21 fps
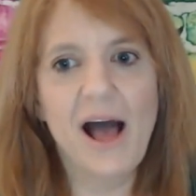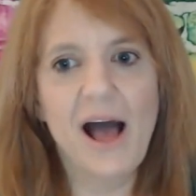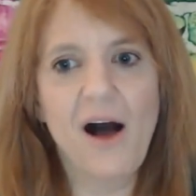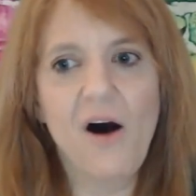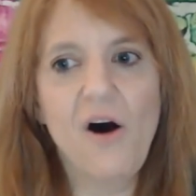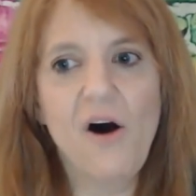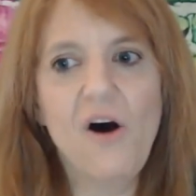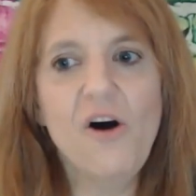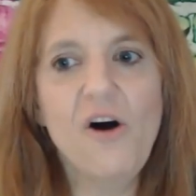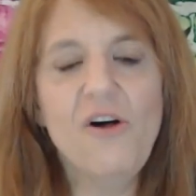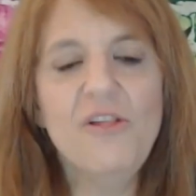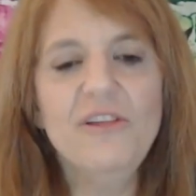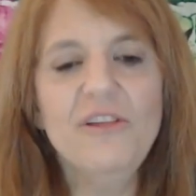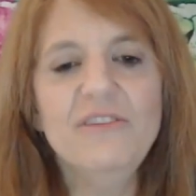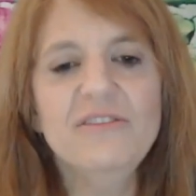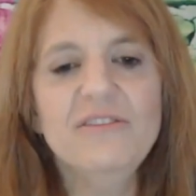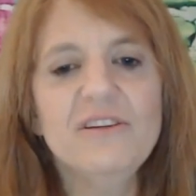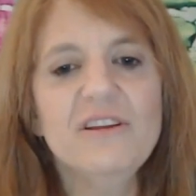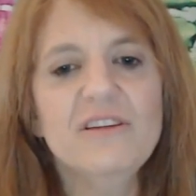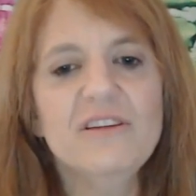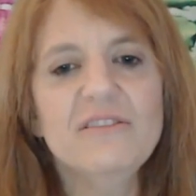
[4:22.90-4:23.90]
All these
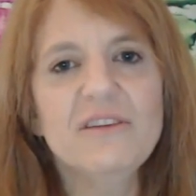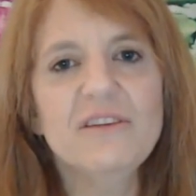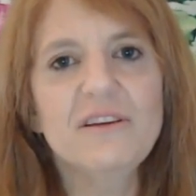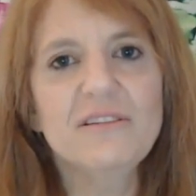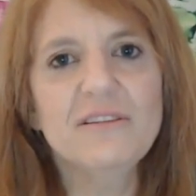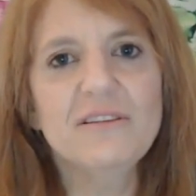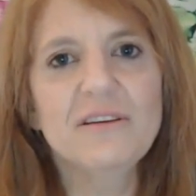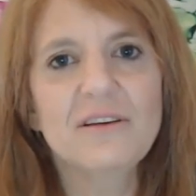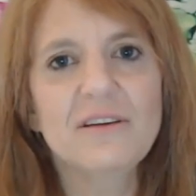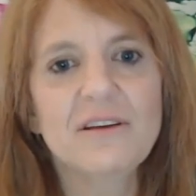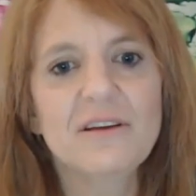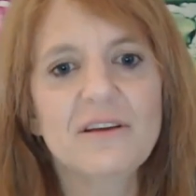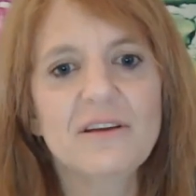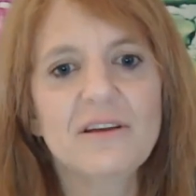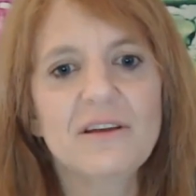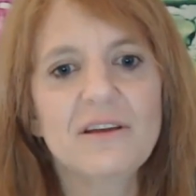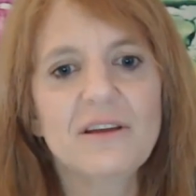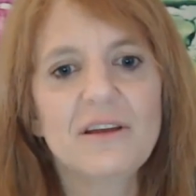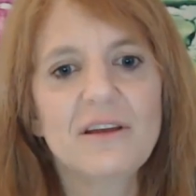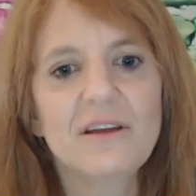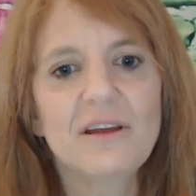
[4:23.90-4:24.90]
statistics
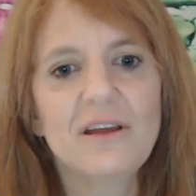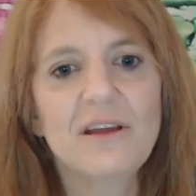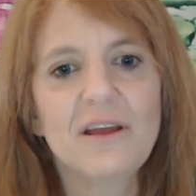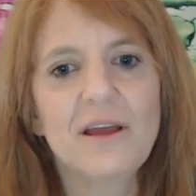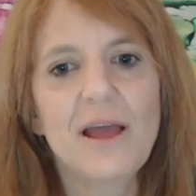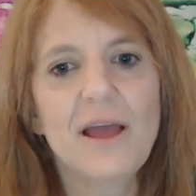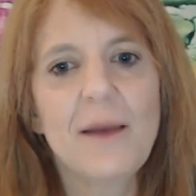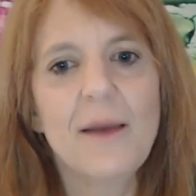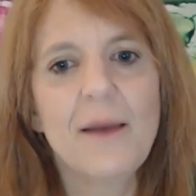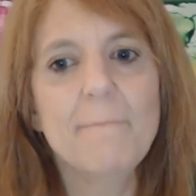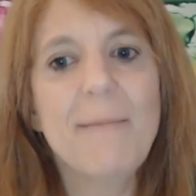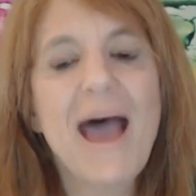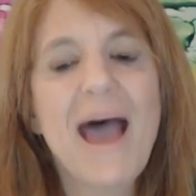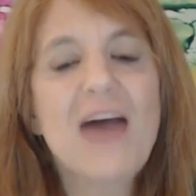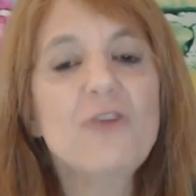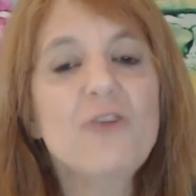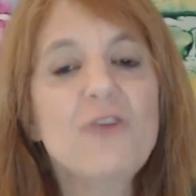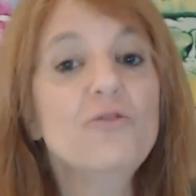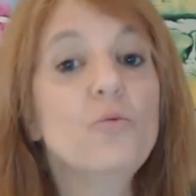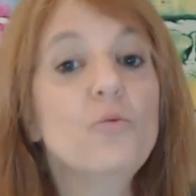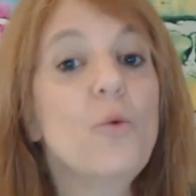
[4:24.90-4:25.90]

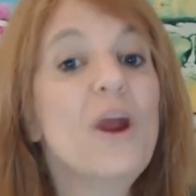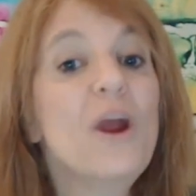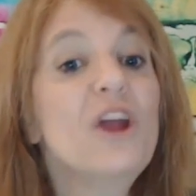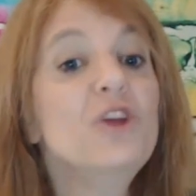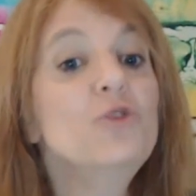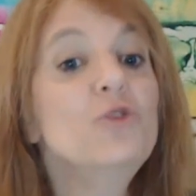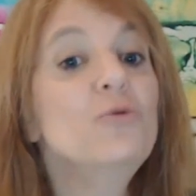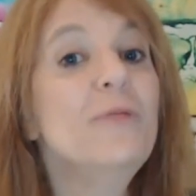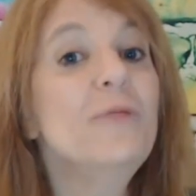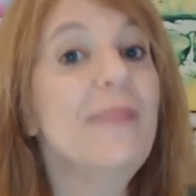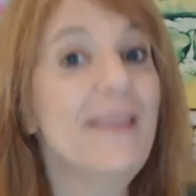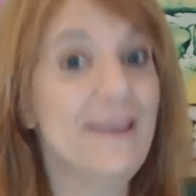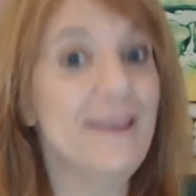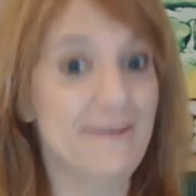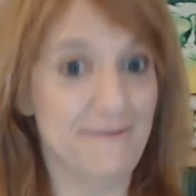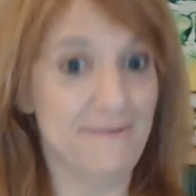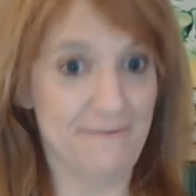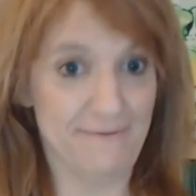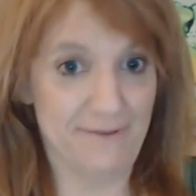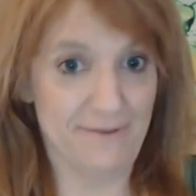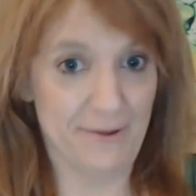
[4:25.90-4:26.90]
matters where you live.
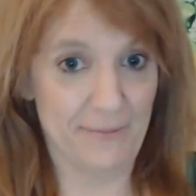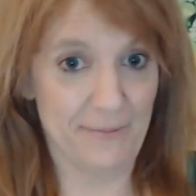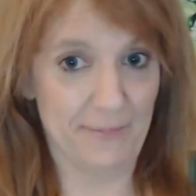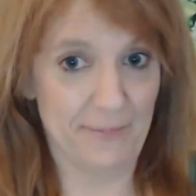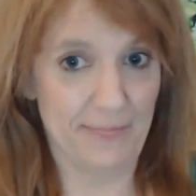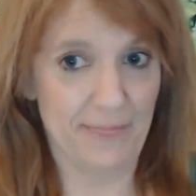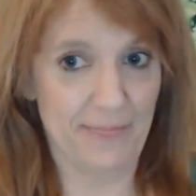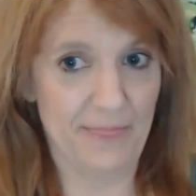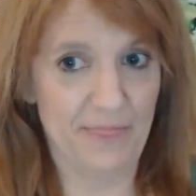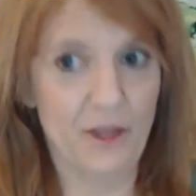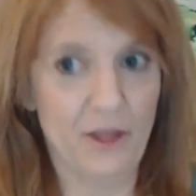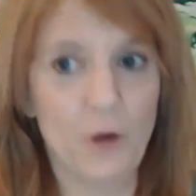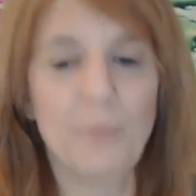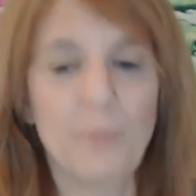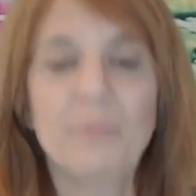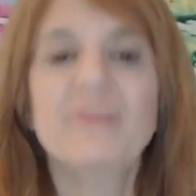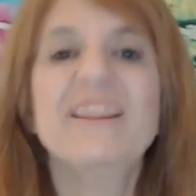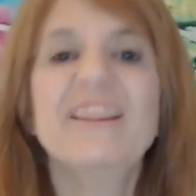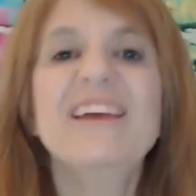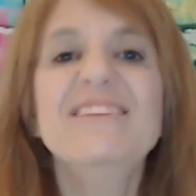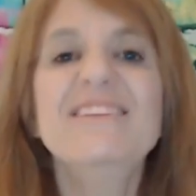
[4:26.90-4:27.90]
There are
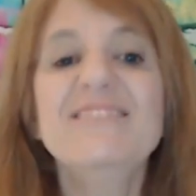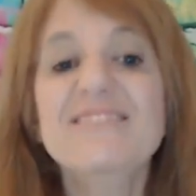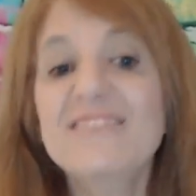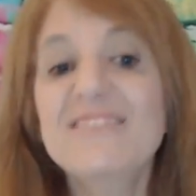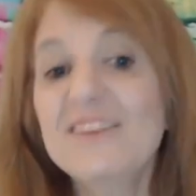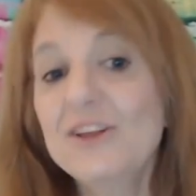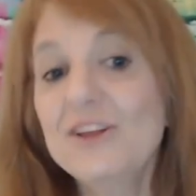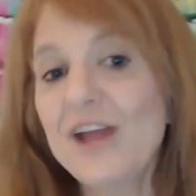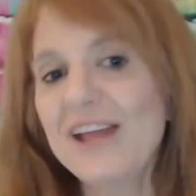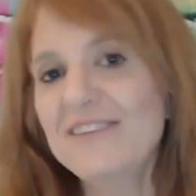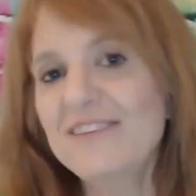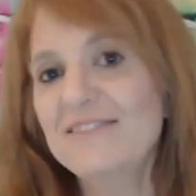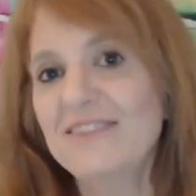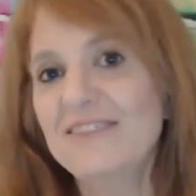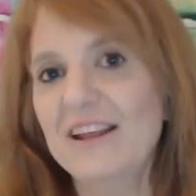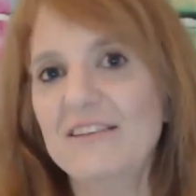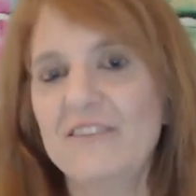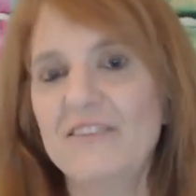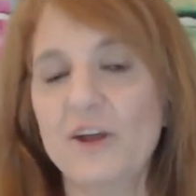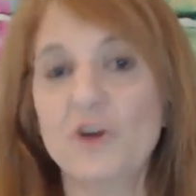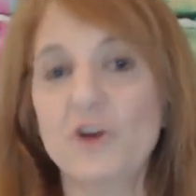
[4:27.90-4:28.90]
places in the United
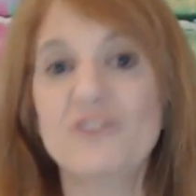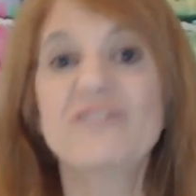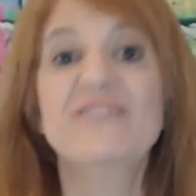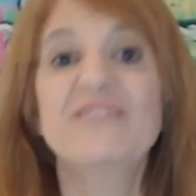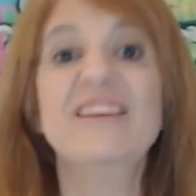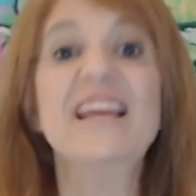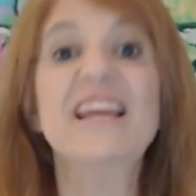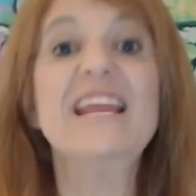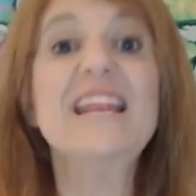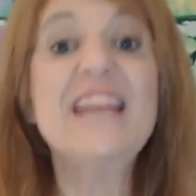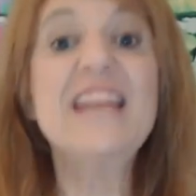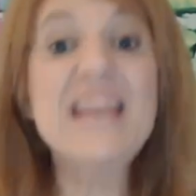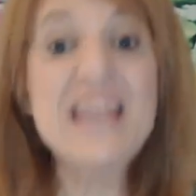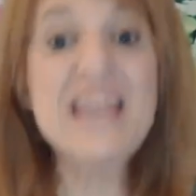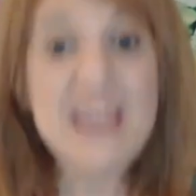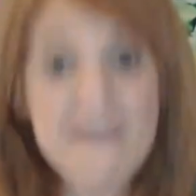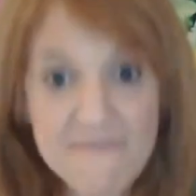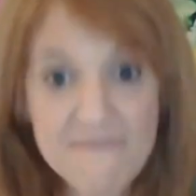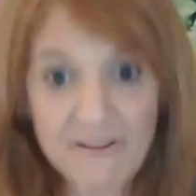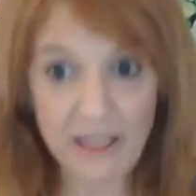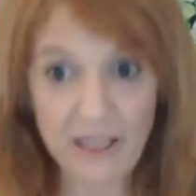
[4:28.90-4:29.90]
States that are
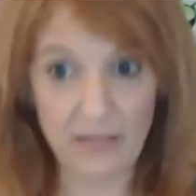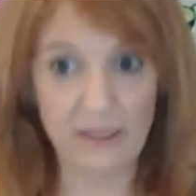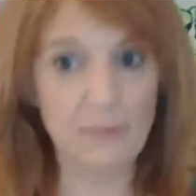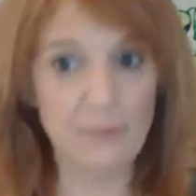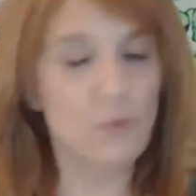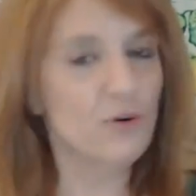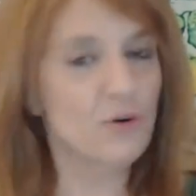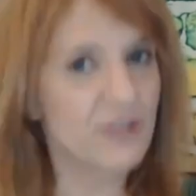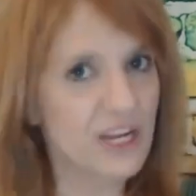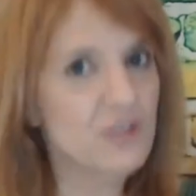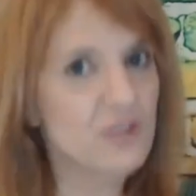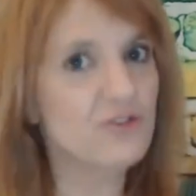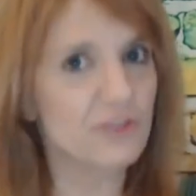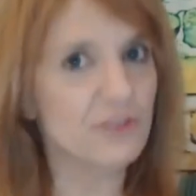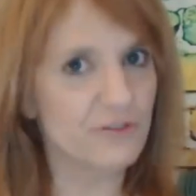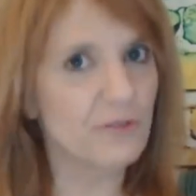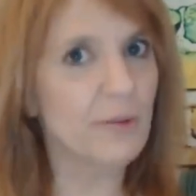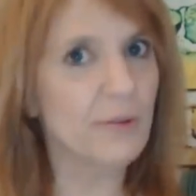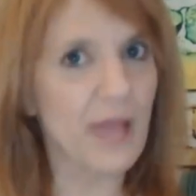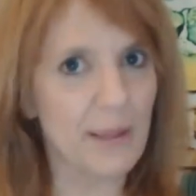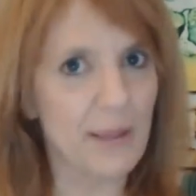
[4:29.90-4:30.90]
significantly more dangerous
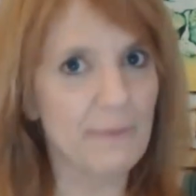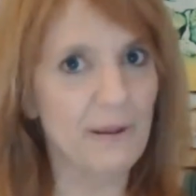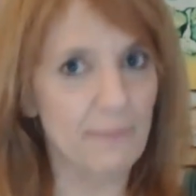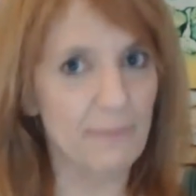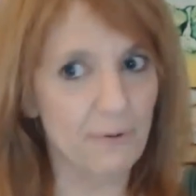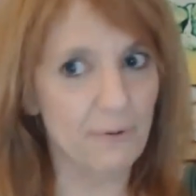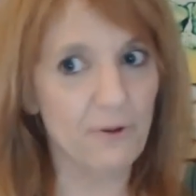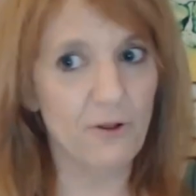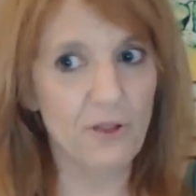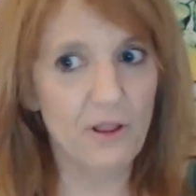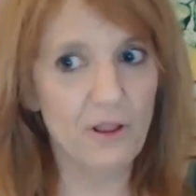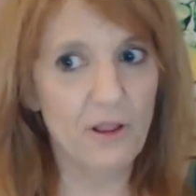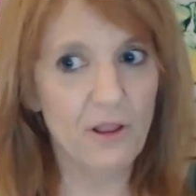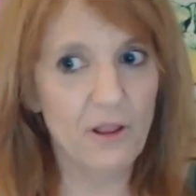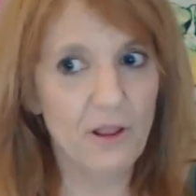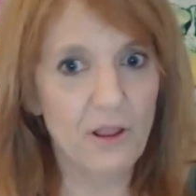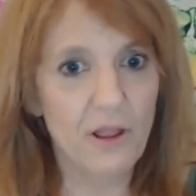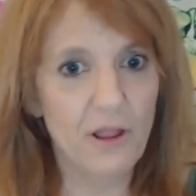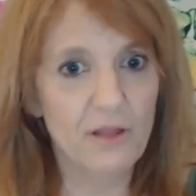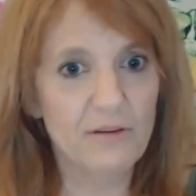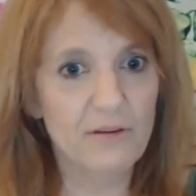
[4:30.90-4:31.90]
for Black people
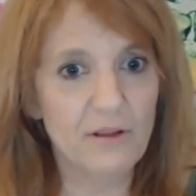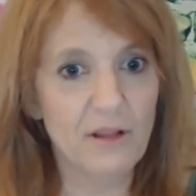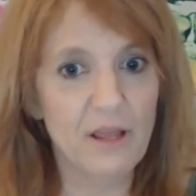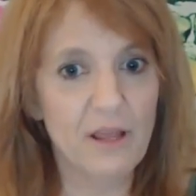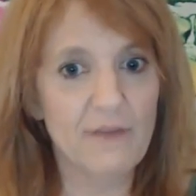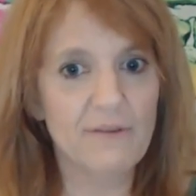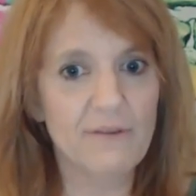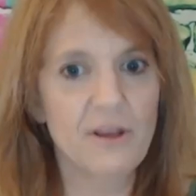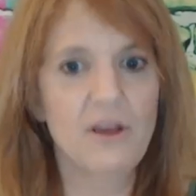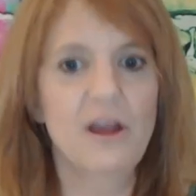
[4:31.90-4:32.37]
to live.